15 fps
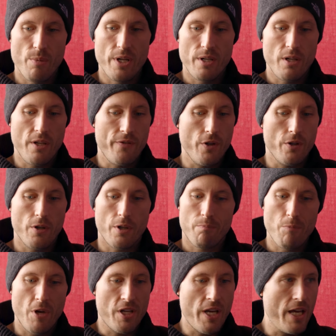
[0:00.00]
But if you're
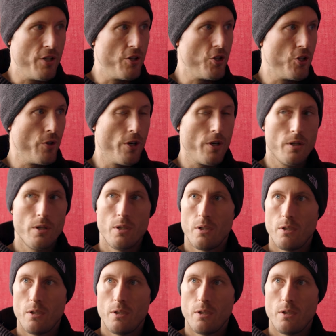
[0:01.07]
a Canon shooter,